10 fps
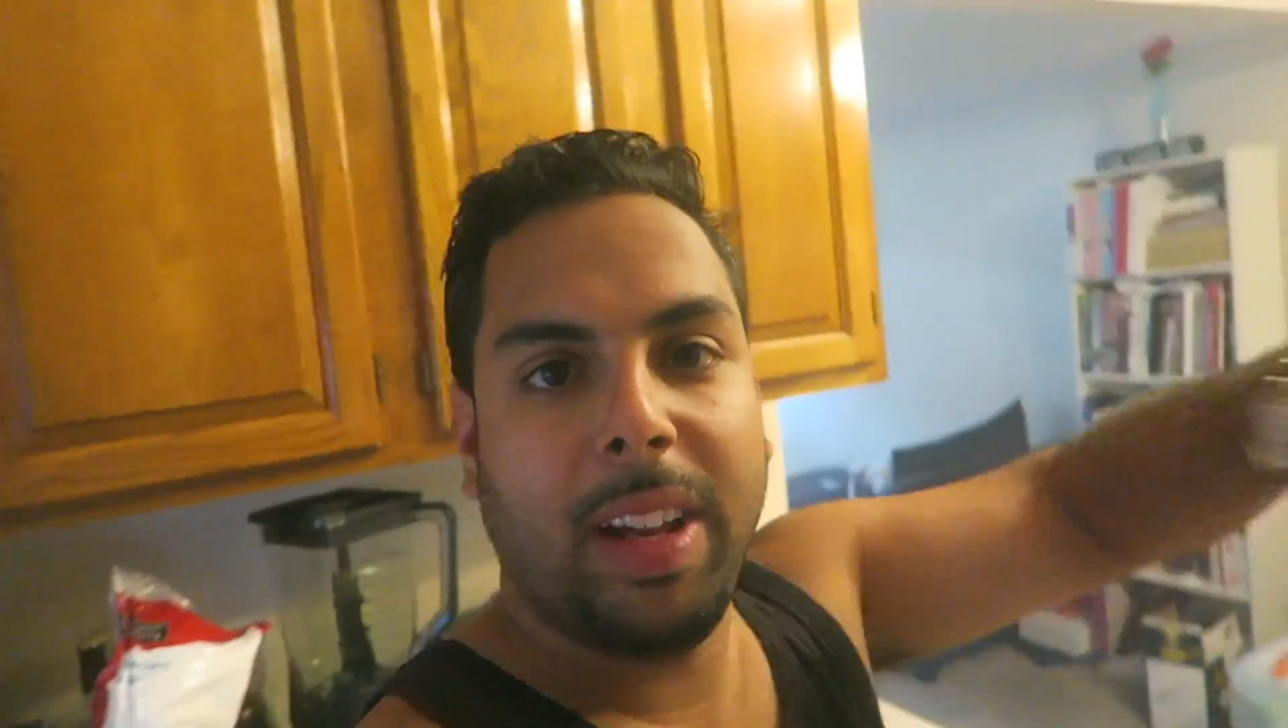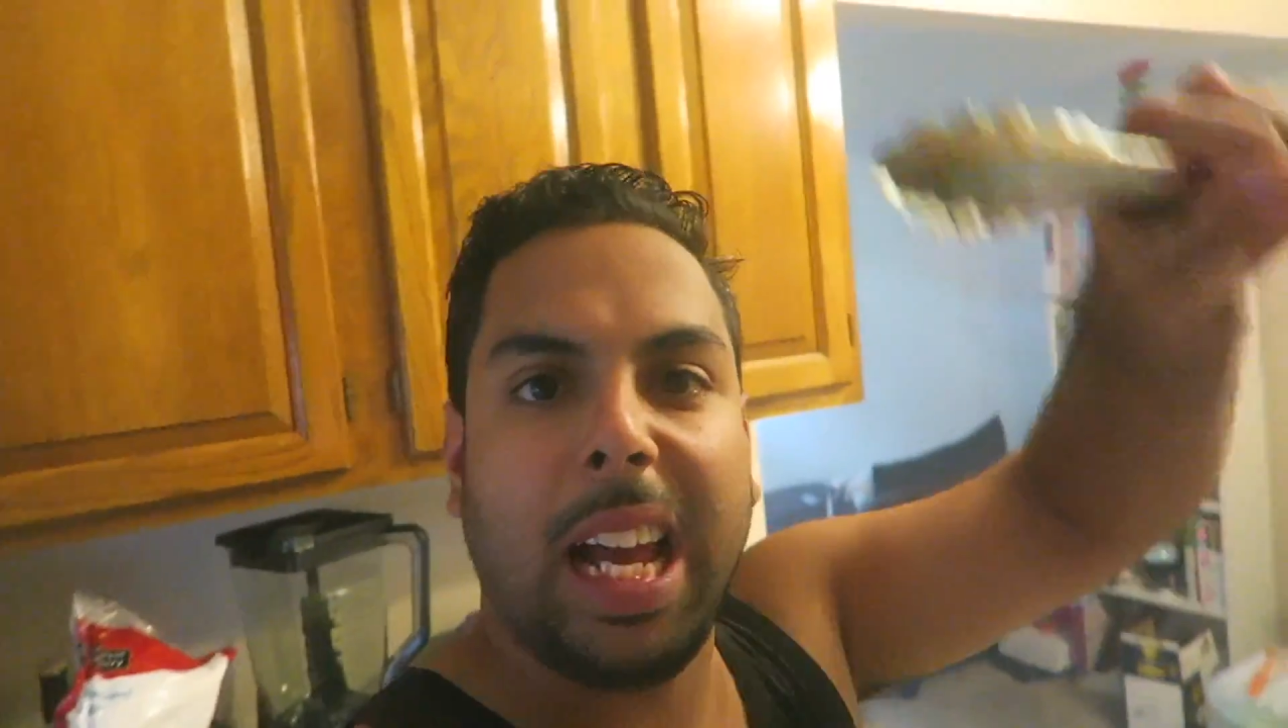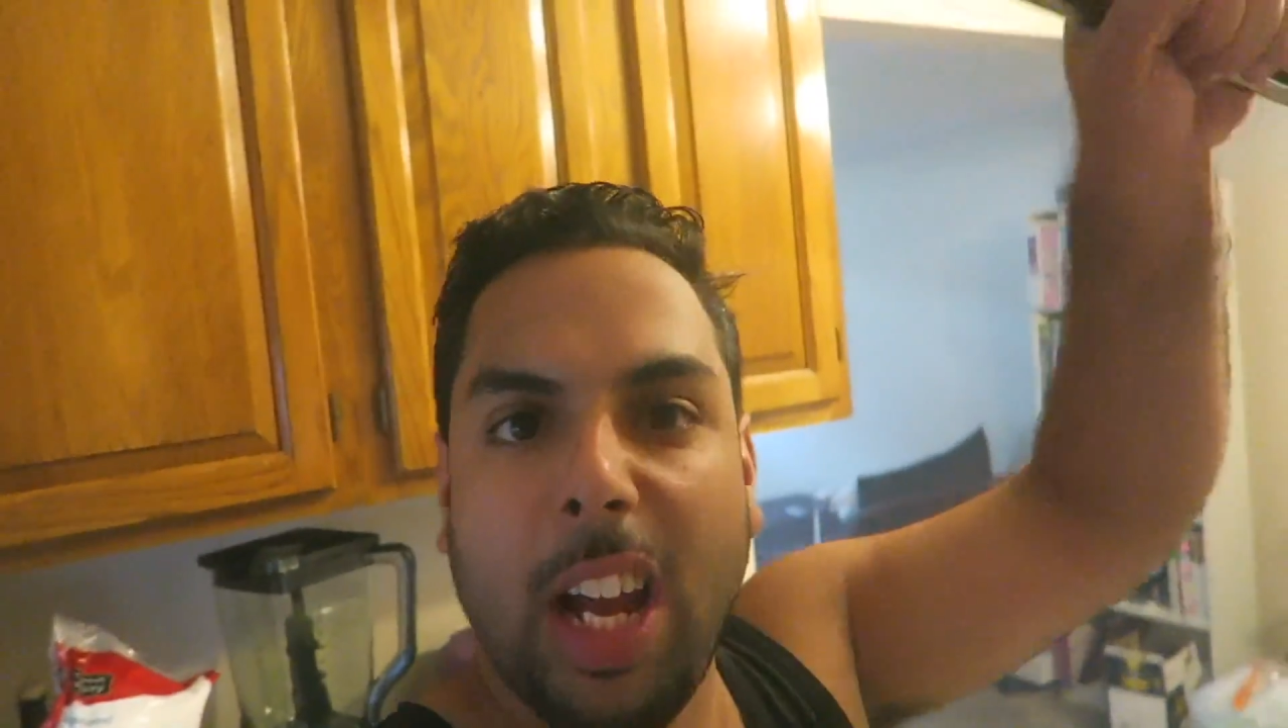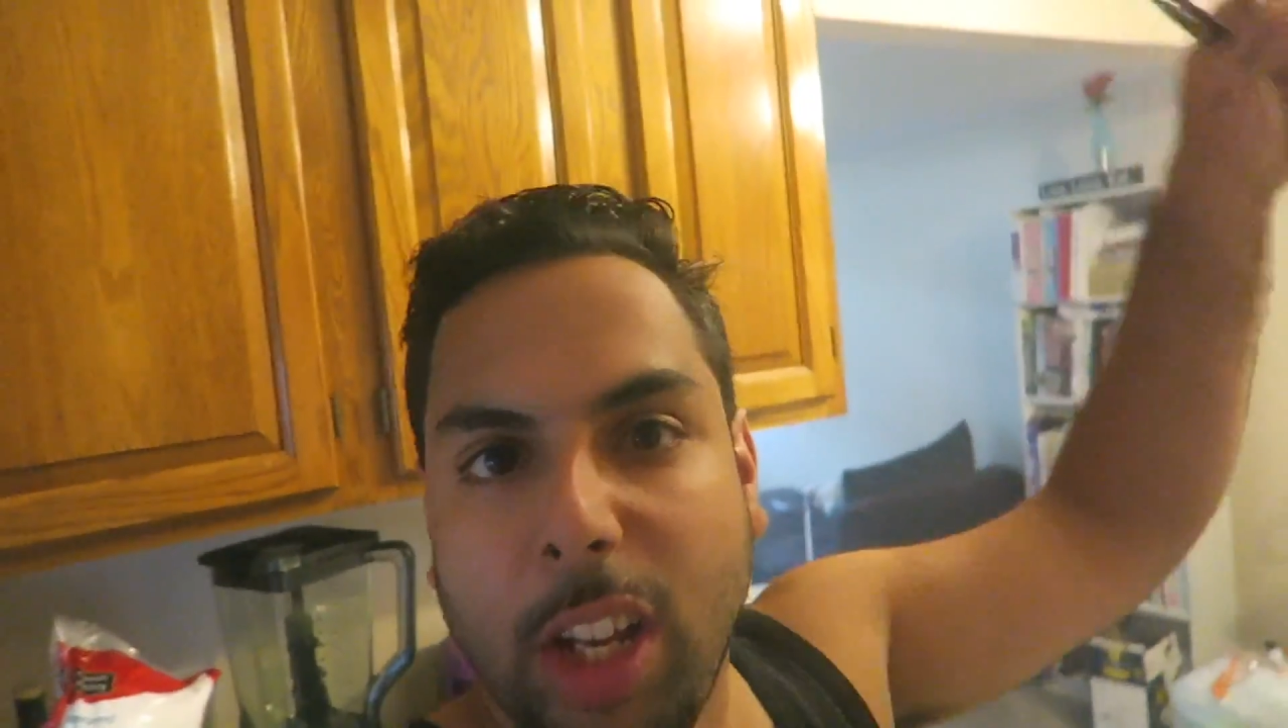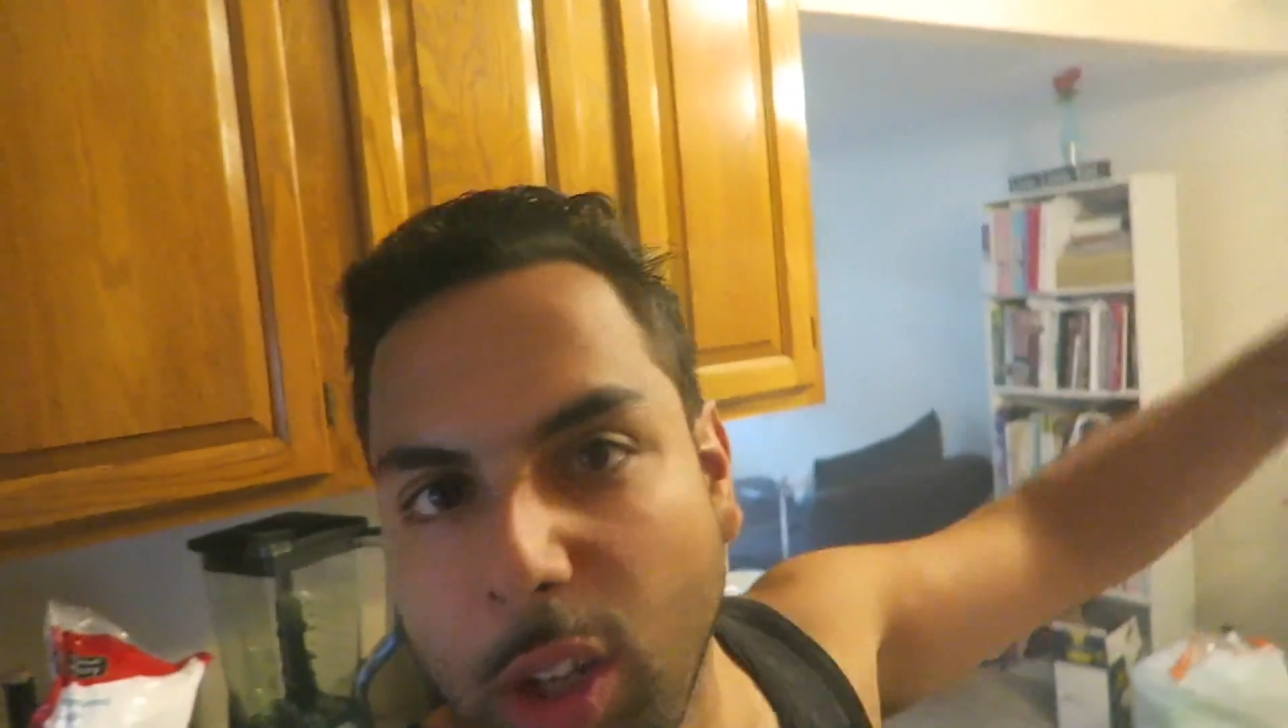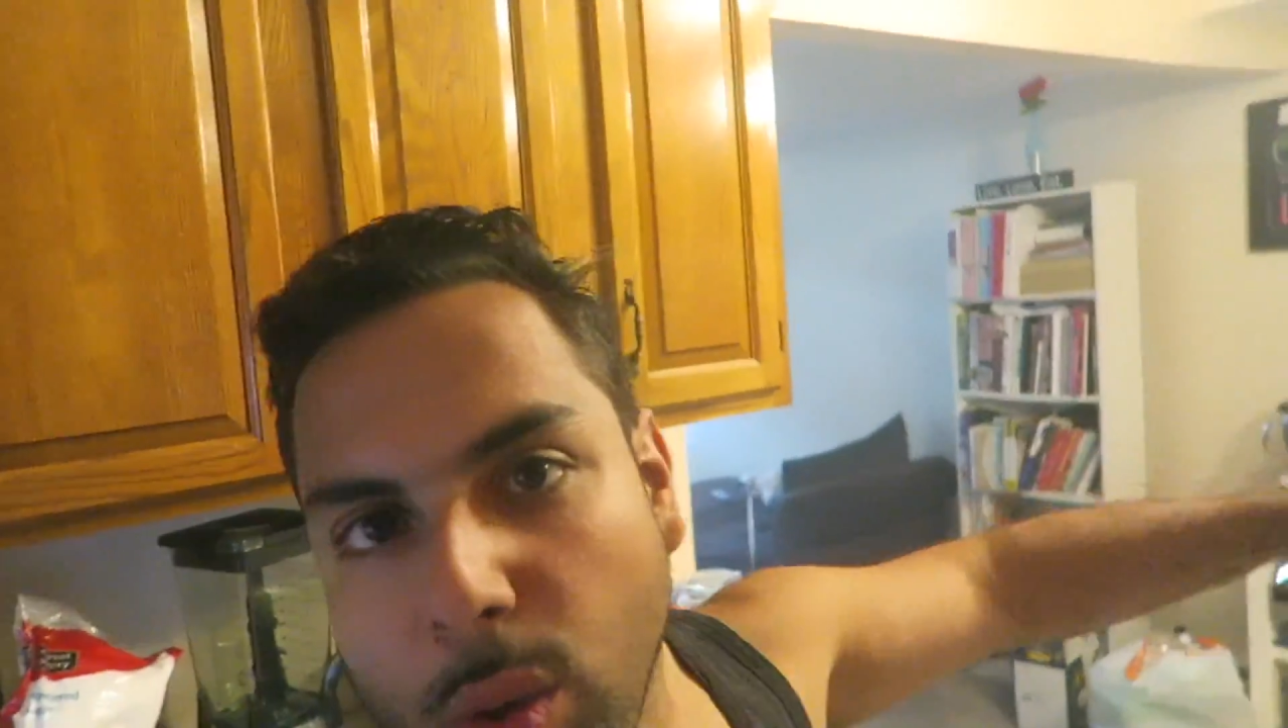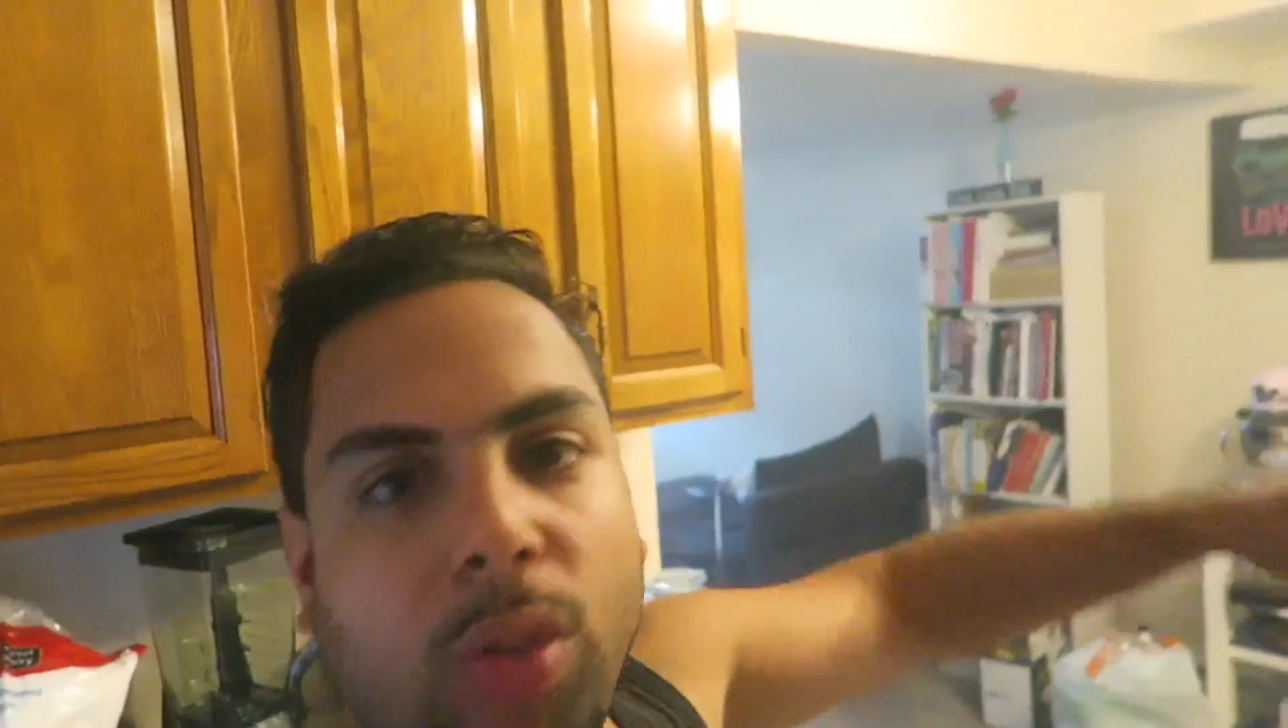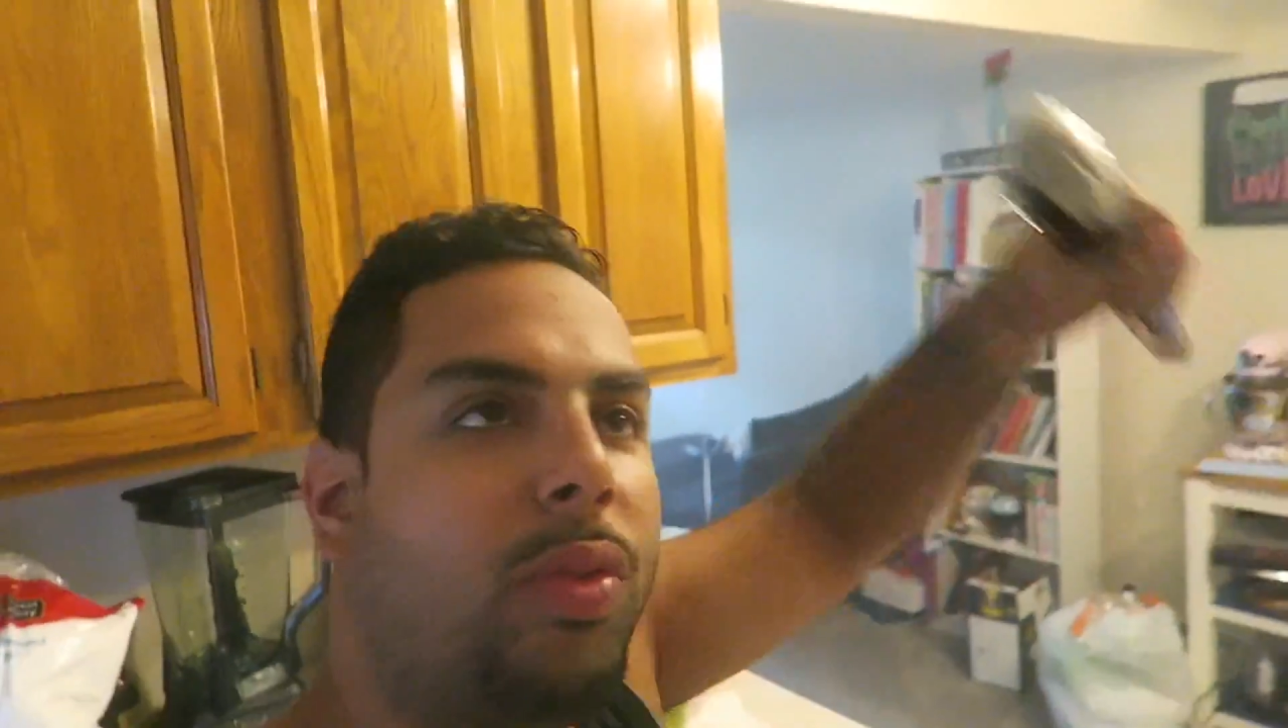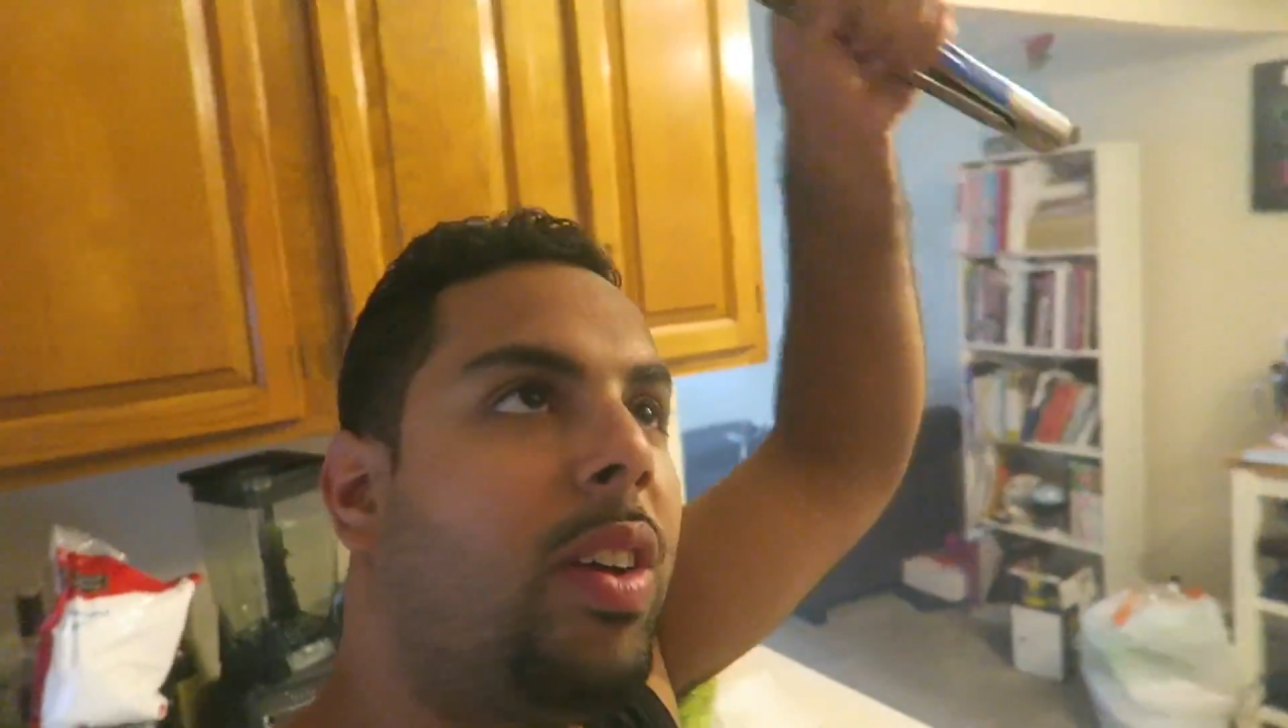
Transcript: have like a huge